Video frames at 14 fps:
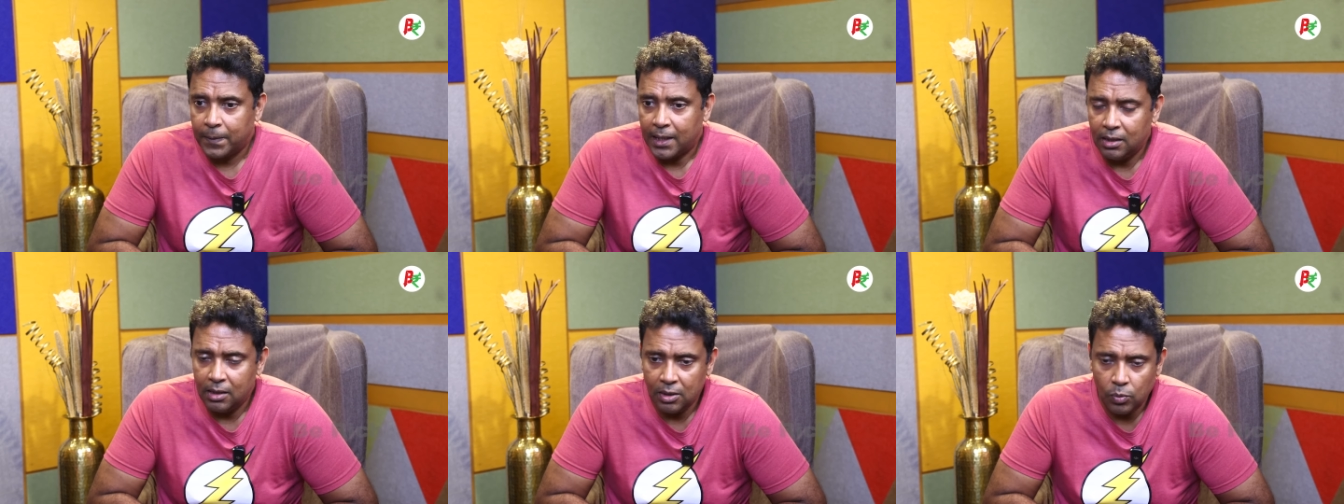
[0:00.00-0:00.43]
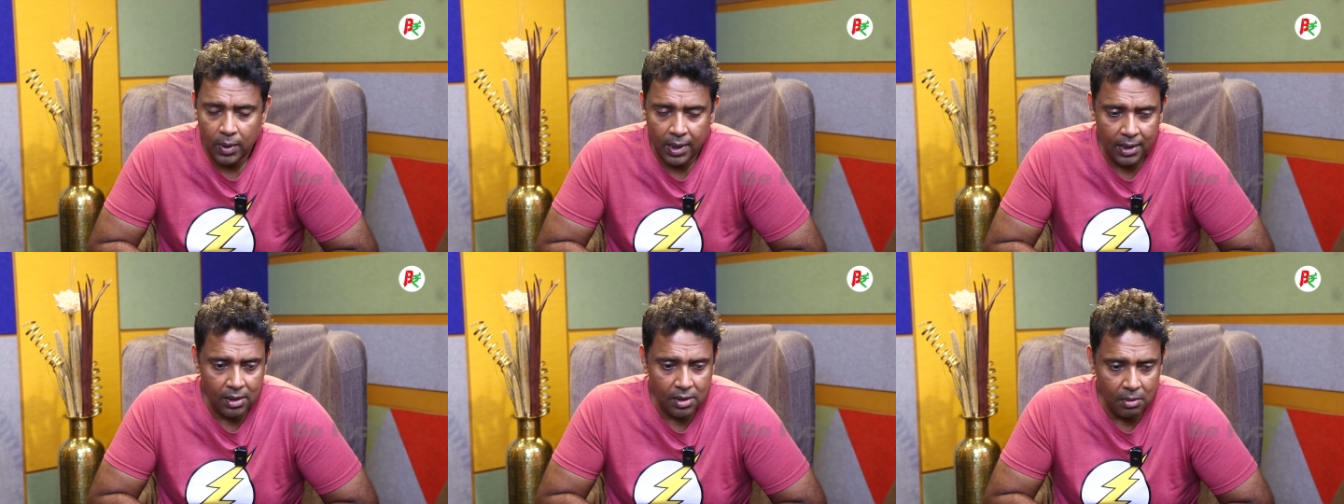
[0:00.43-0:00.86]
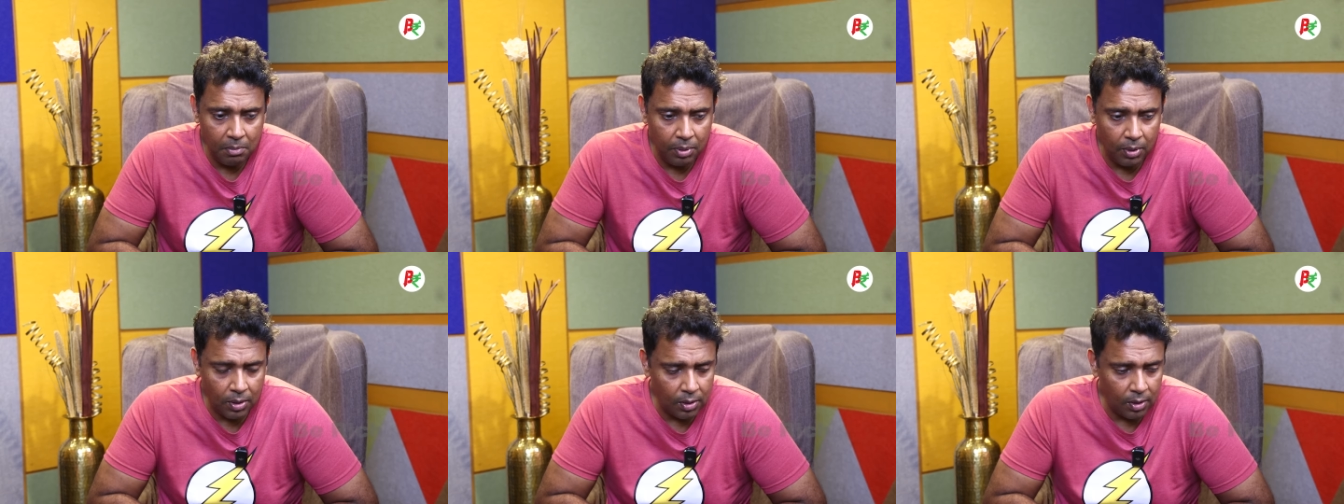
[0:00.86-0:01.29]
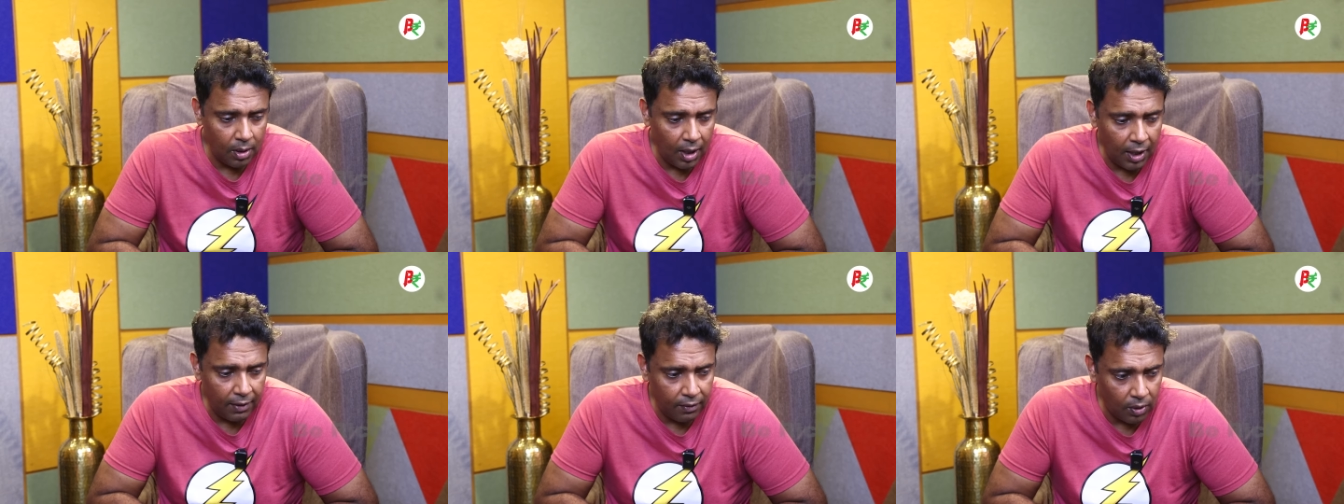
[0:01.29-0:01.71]
This is why it's important to
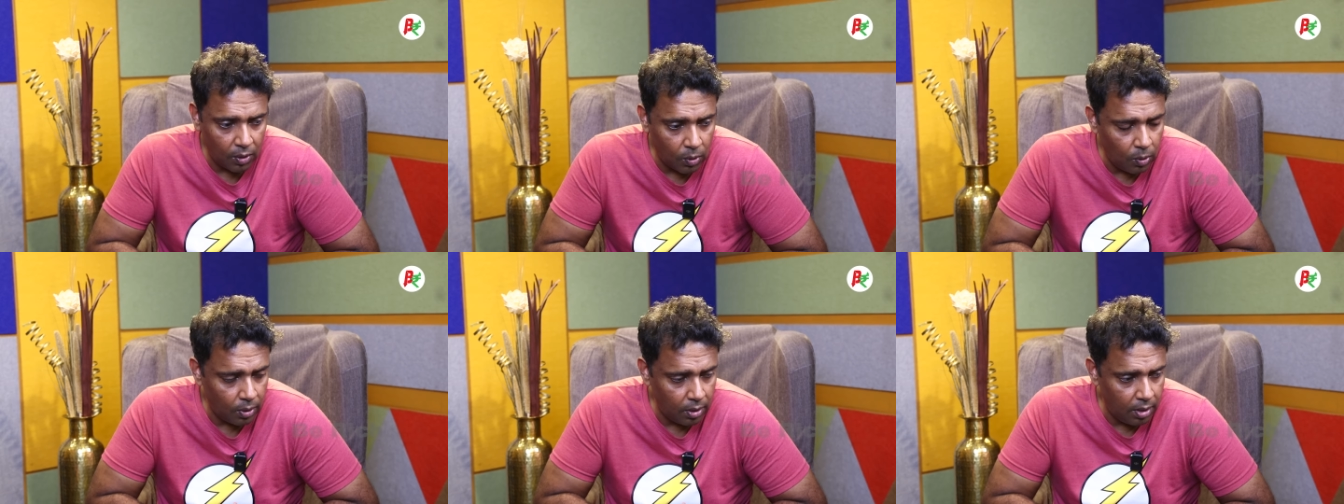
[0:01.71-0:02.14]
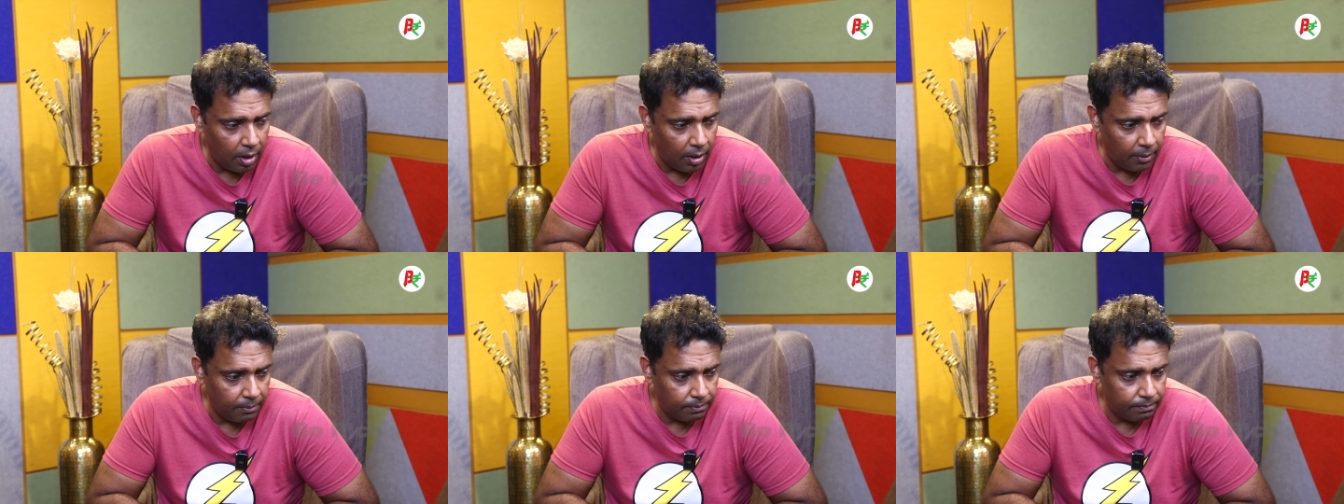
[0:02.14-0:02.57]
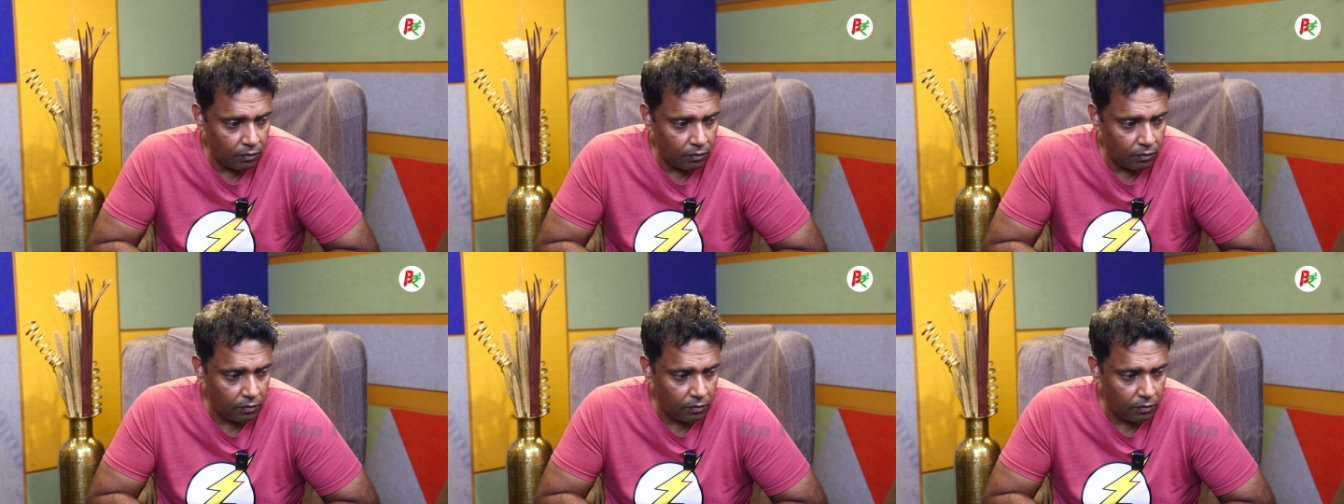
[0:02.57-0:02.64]
have a good uh,